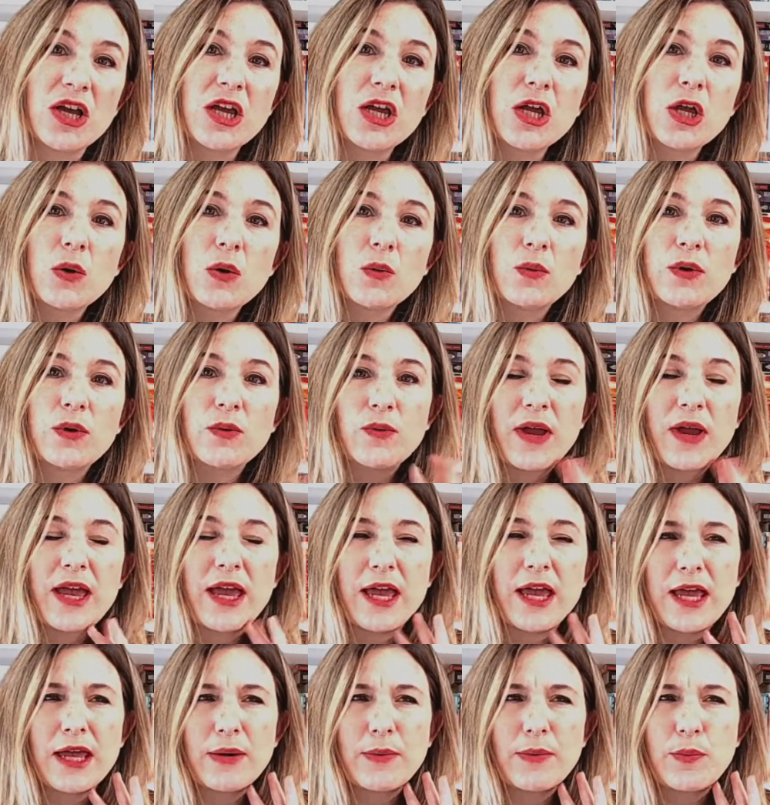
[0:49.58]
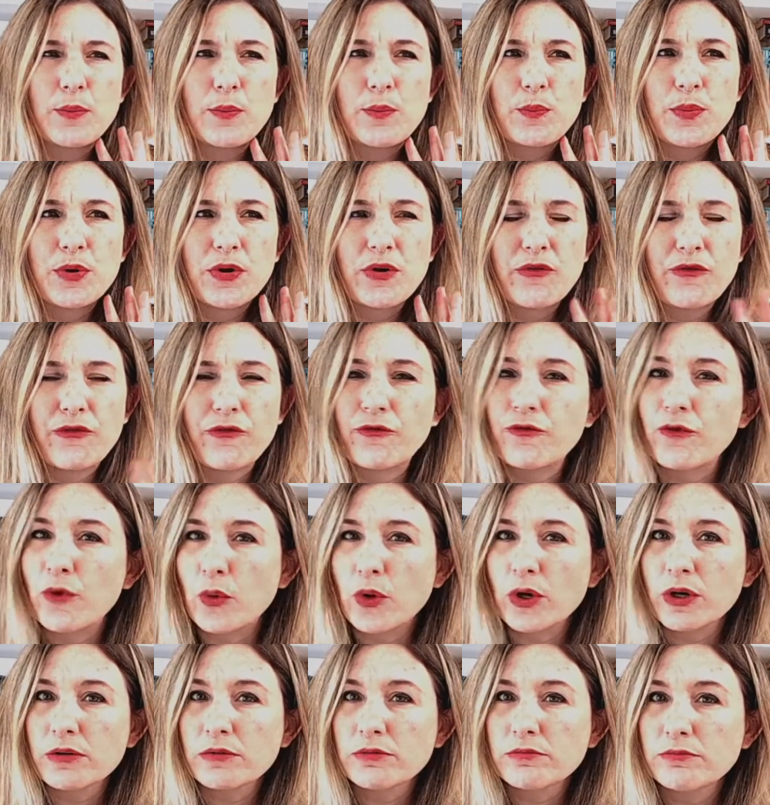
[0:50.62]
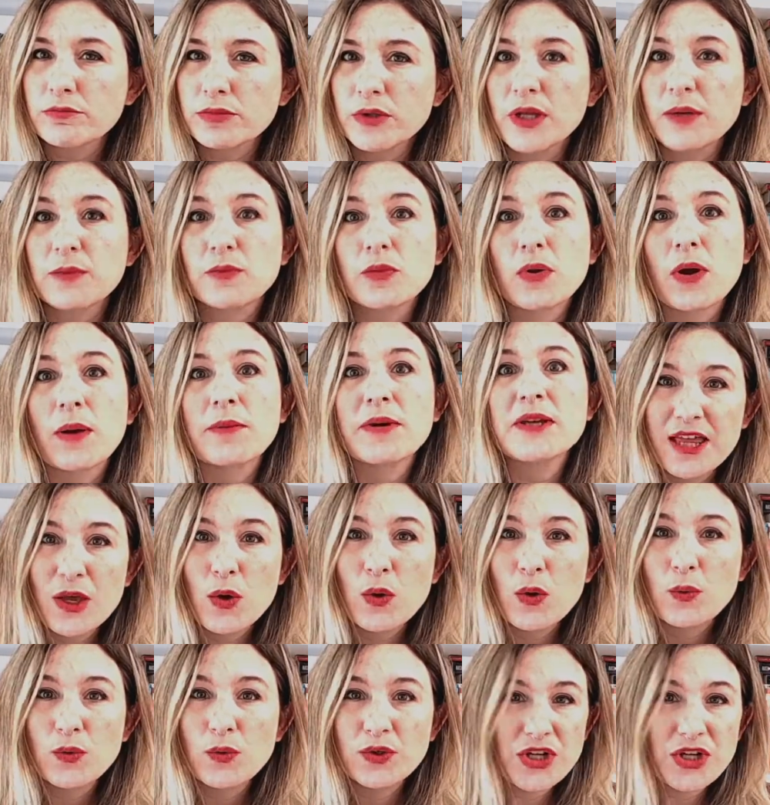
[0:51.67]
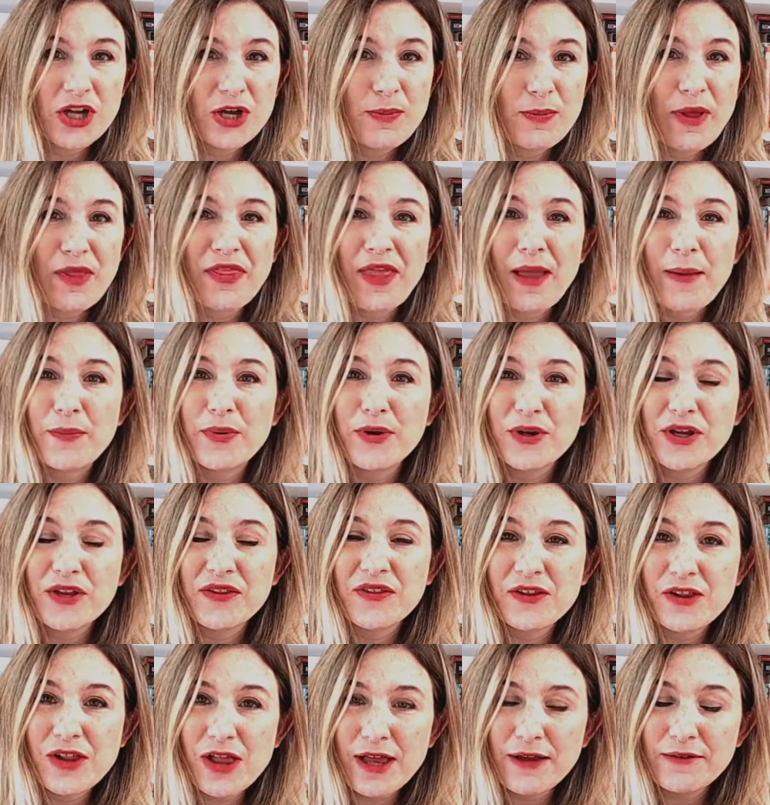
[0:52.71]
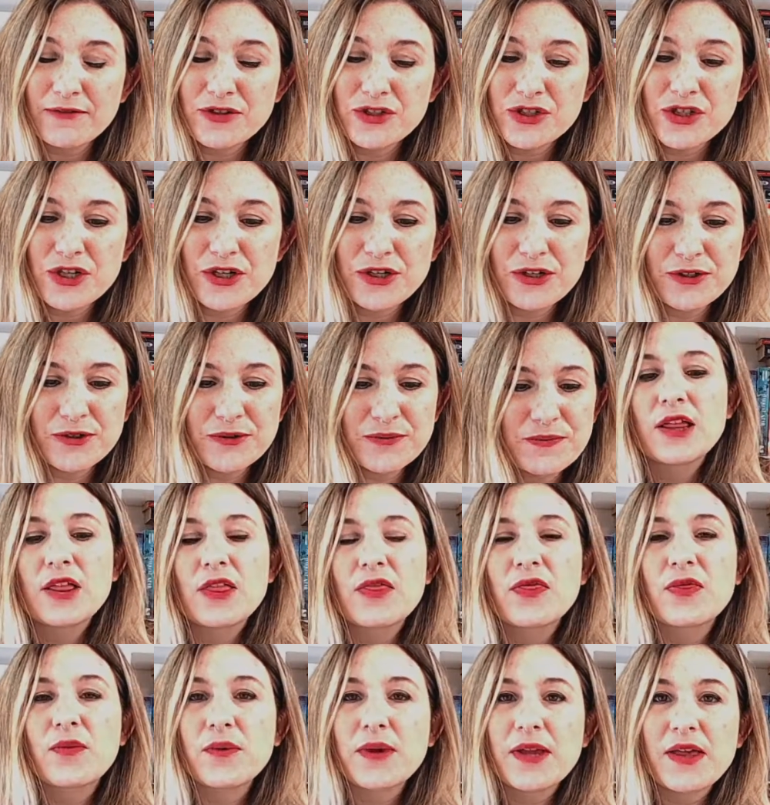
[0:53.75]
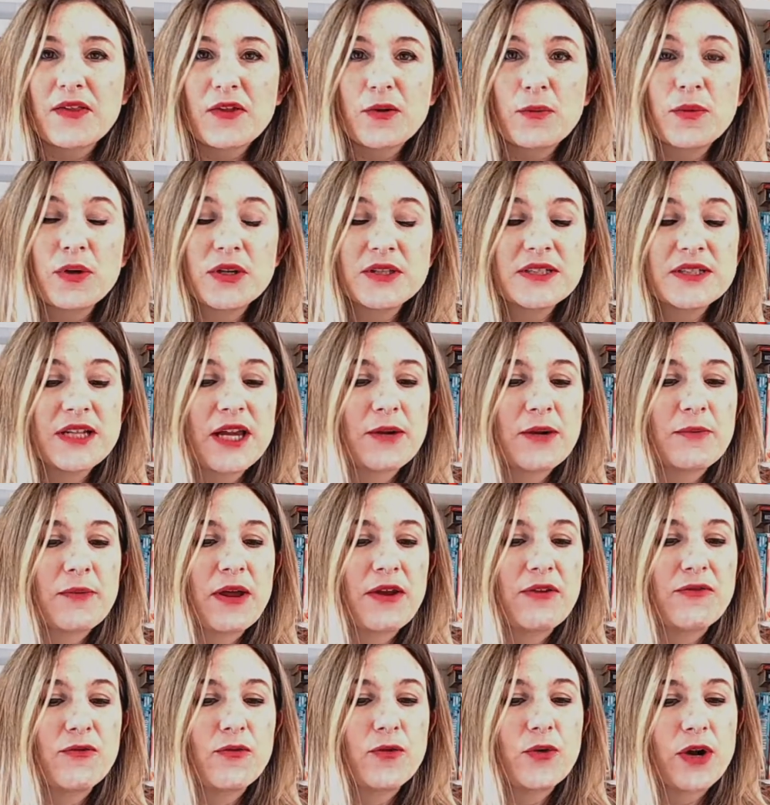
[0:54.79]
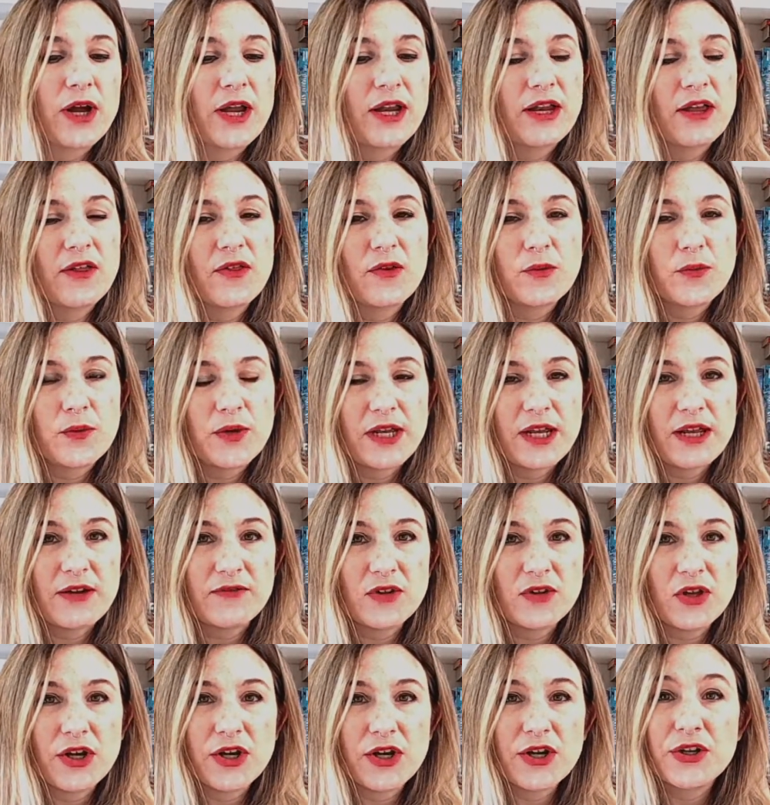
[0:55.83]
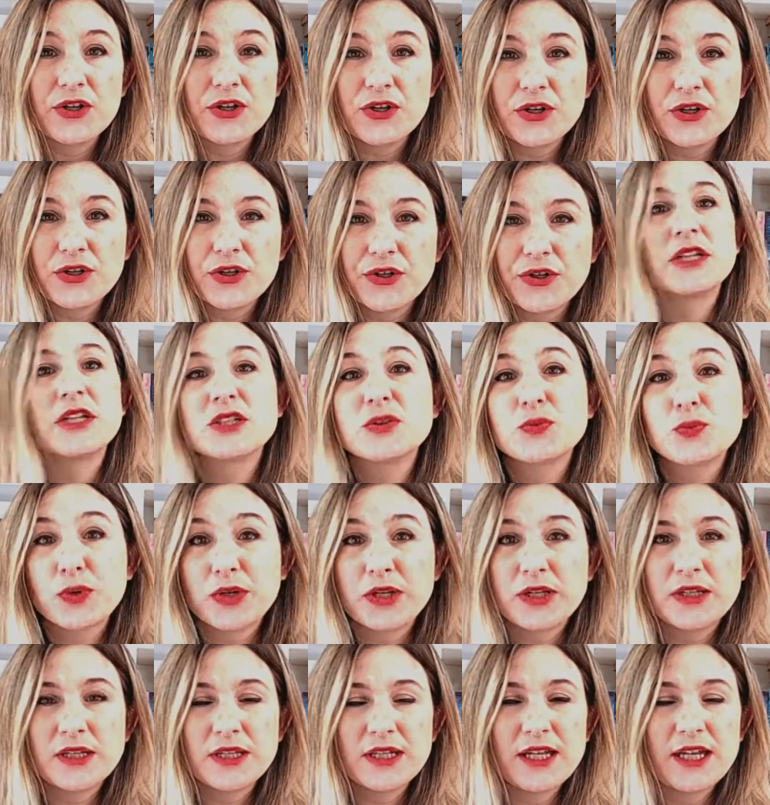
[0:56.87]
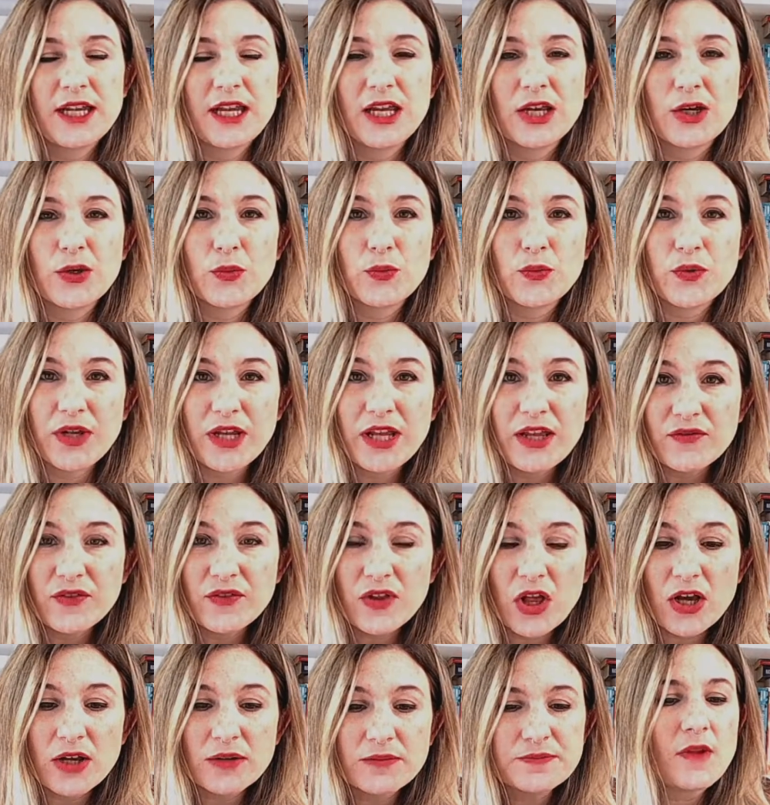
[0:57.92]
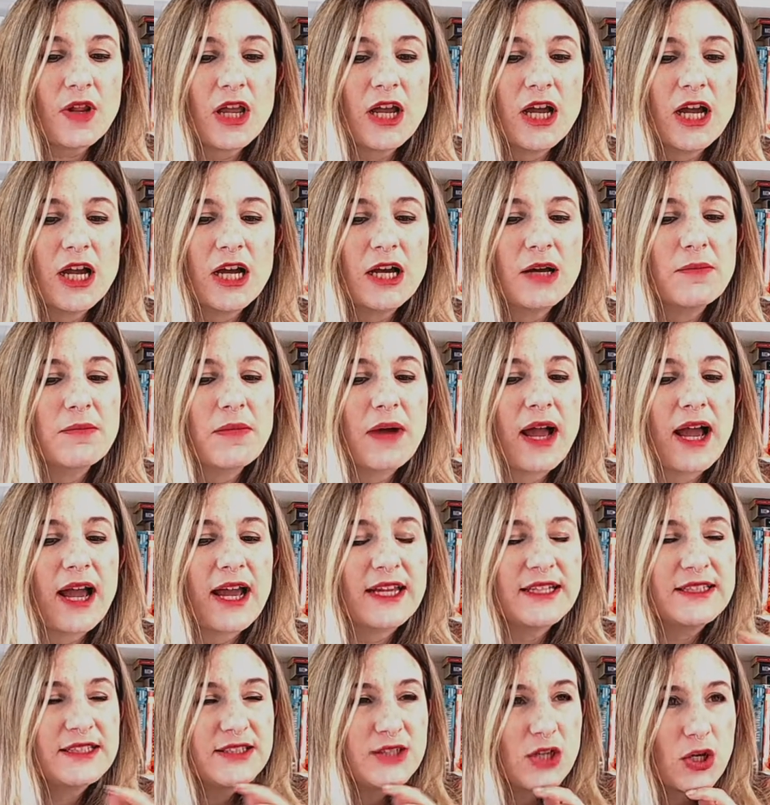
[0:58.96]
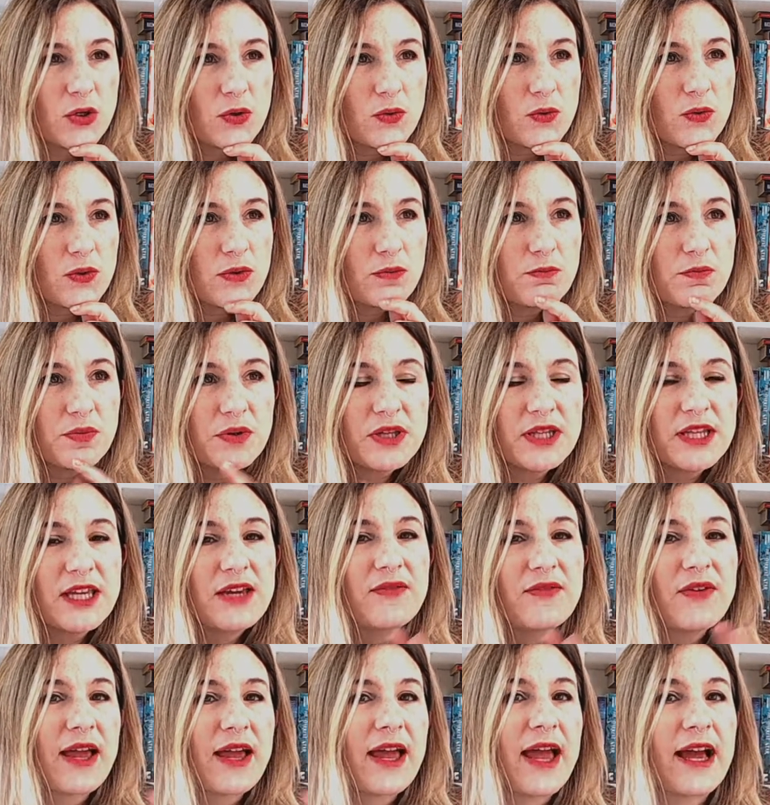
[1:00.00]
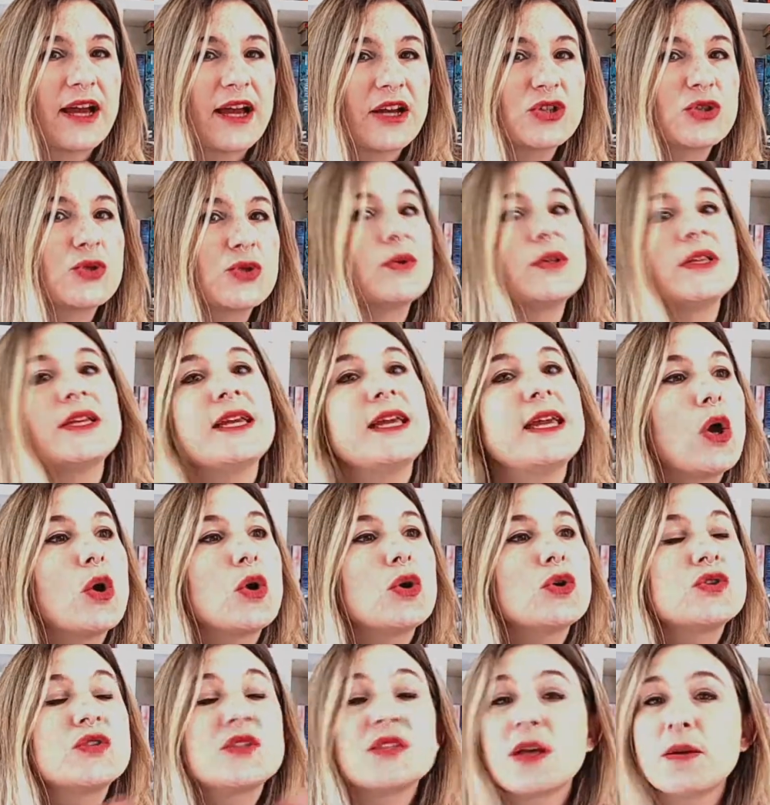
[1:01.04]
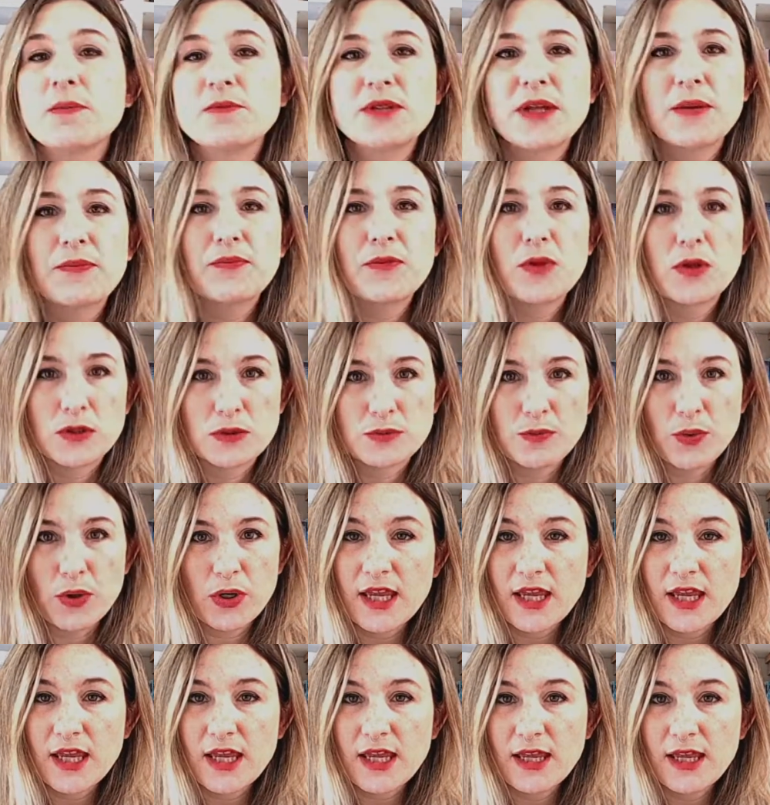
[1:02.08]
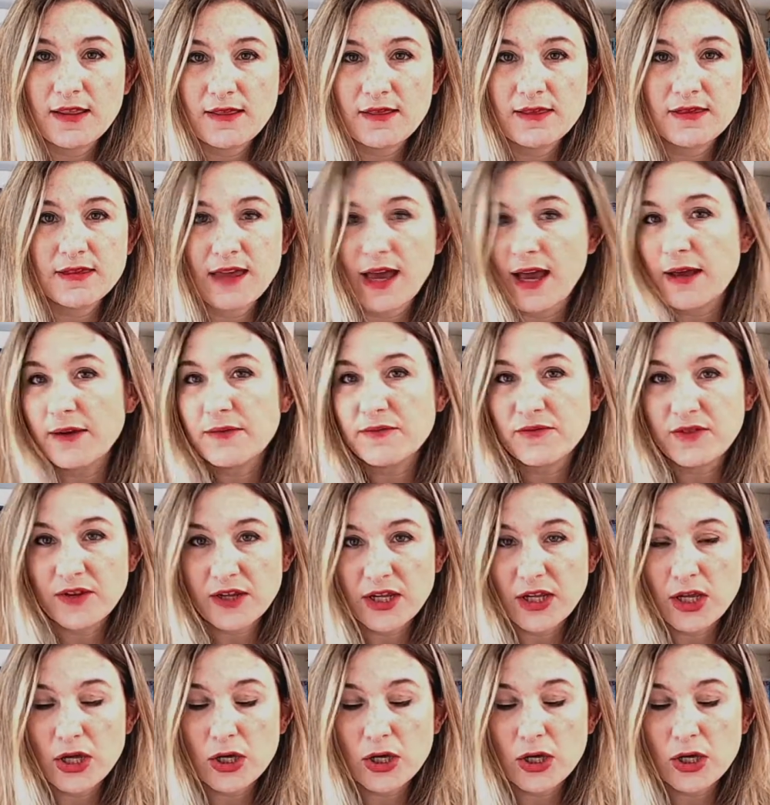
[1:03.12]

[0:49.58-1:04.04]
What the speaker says: We read book 4, Blood Promise. We talk about that book in the live show. Three other books I read for another reading vlog called Spring Cleaning Reading Vlog. I don't believe I actually summed up those books in that video,